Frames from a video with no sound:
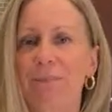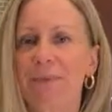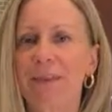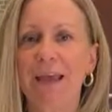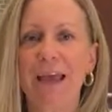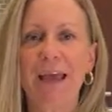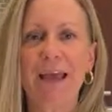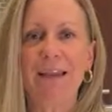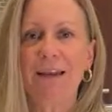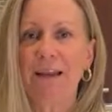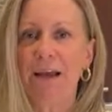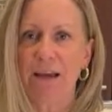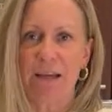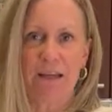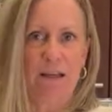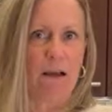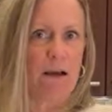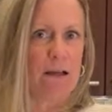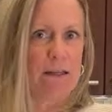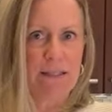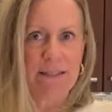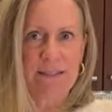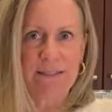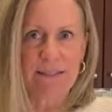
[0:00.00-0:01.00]
And I
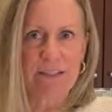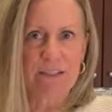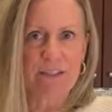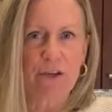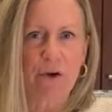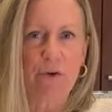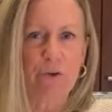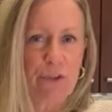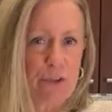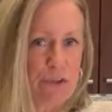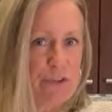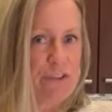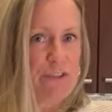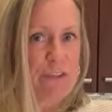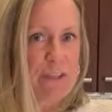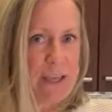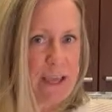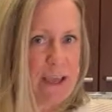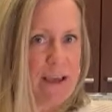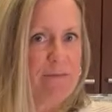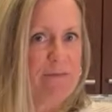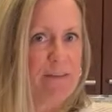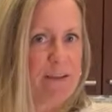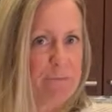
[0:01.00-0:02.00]
honestly don't usually
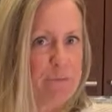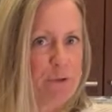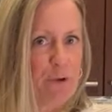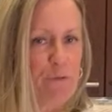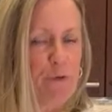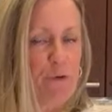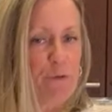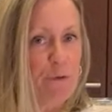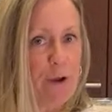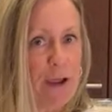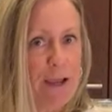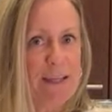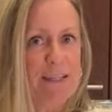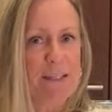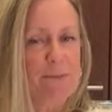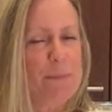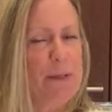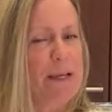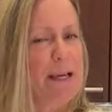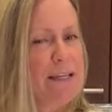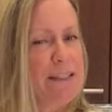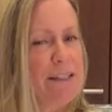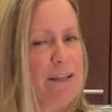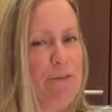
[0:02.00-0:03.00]
have leftover rice,
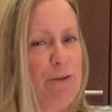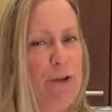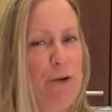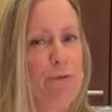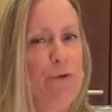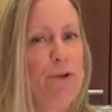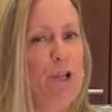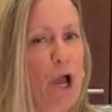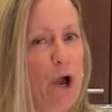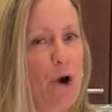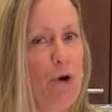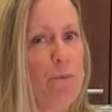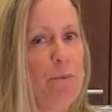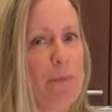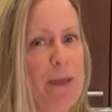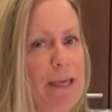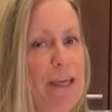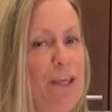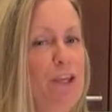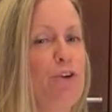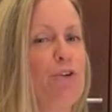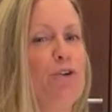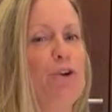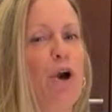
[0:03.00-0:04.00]
because if you know me,
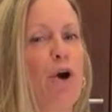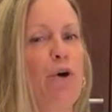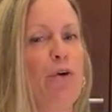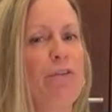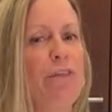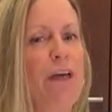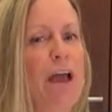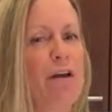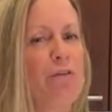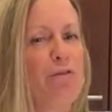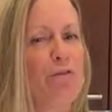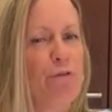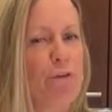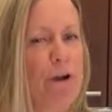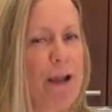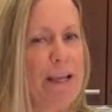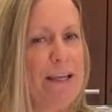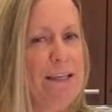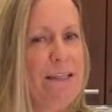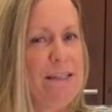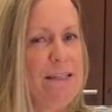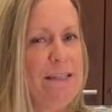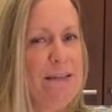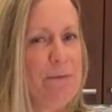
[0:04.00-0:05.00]
you know that
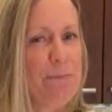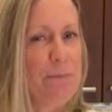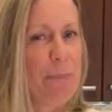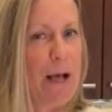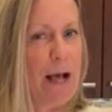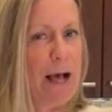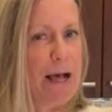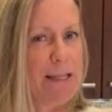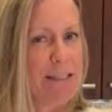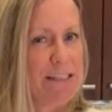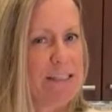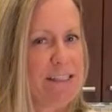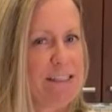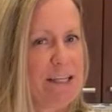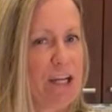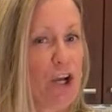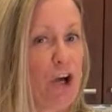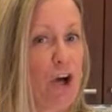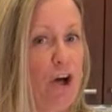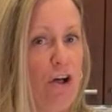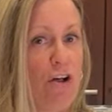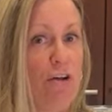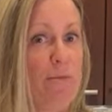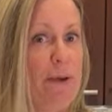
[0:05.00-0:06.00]
rice and pasta
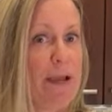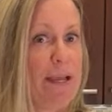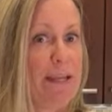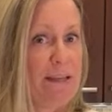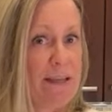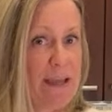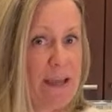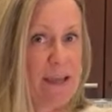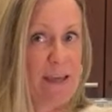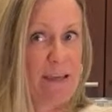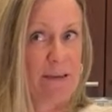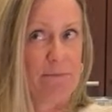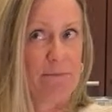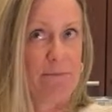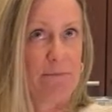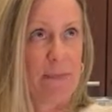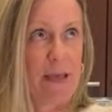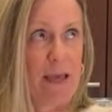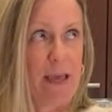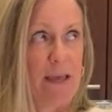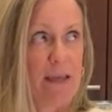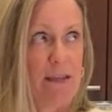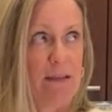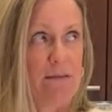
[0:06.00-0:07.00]
call my name,
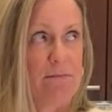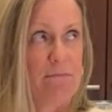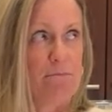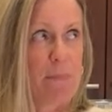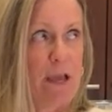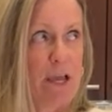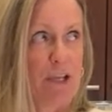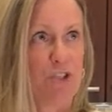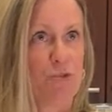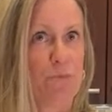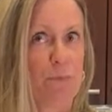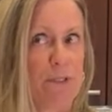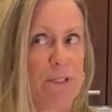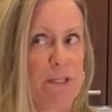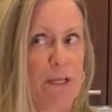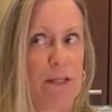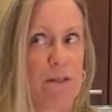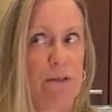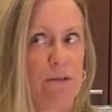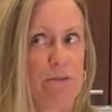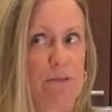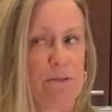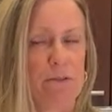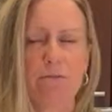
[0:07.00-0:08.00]
and mashed
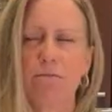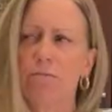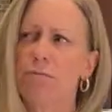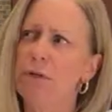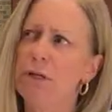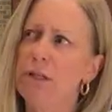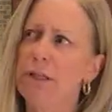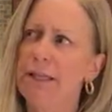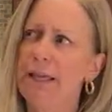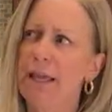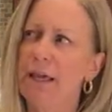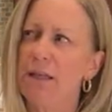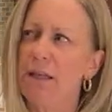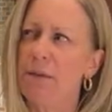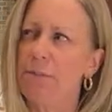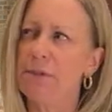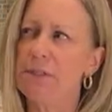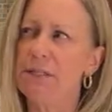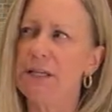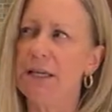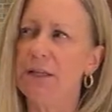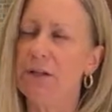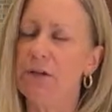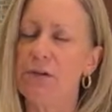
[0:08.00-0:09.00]
potatoes, really any
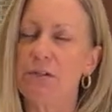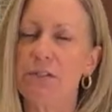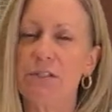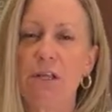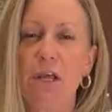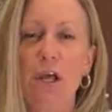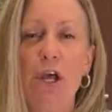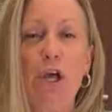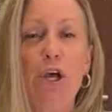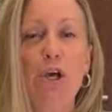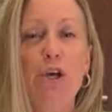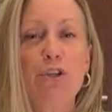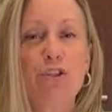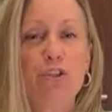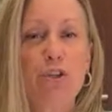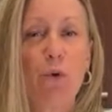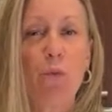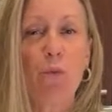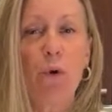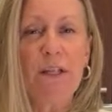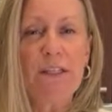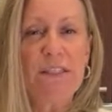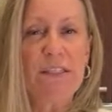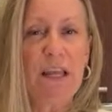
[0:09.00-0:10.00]
potatoes. So
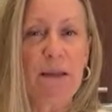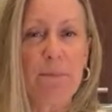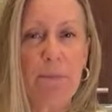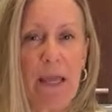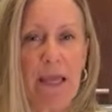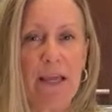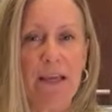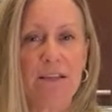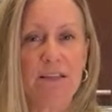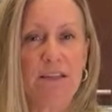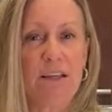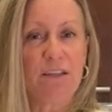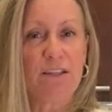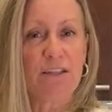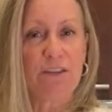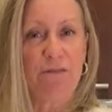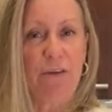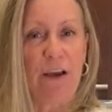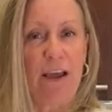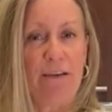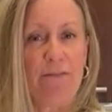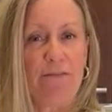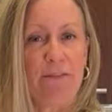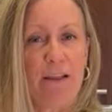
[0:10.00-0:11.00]
once I make a dish, if
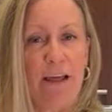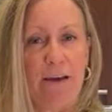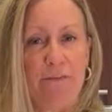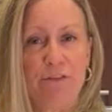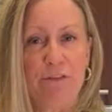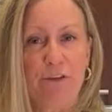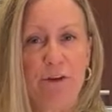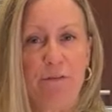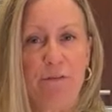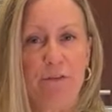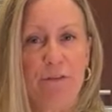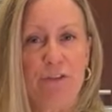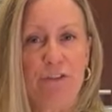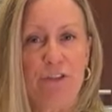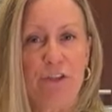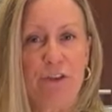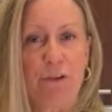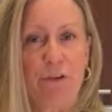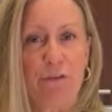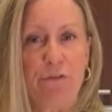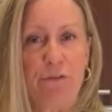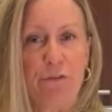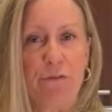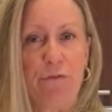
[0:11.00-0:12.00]
I have leftovers and
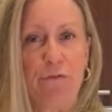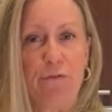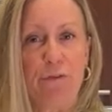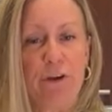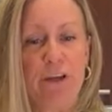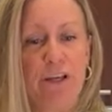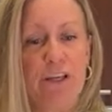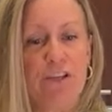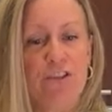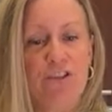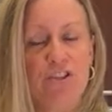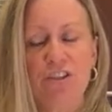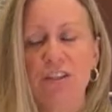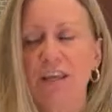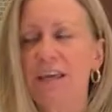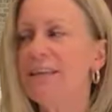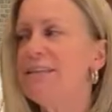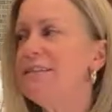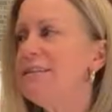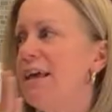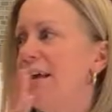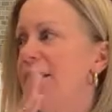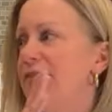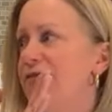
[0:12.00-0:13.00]
they're in the fridge, they
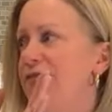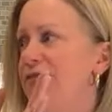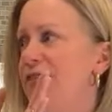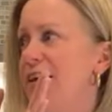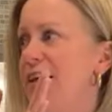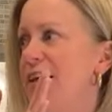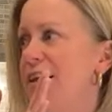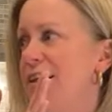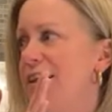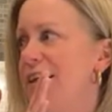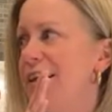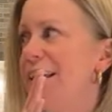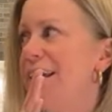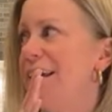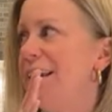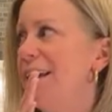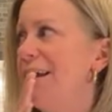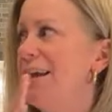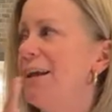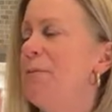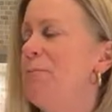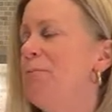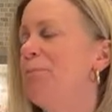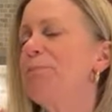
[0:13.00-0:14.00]
say,
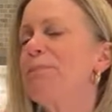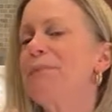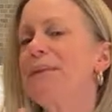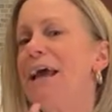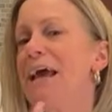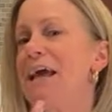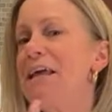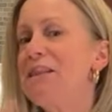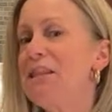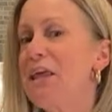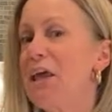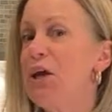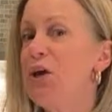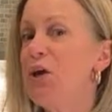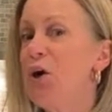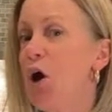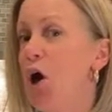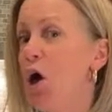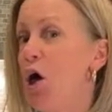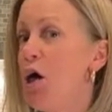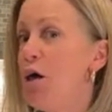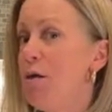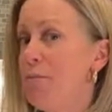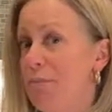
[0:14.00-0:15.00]
Philly, and they
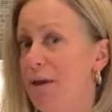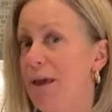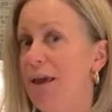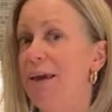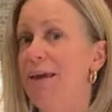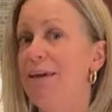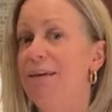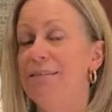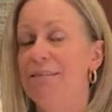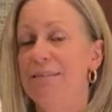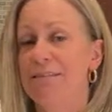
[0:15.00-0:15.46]
call me.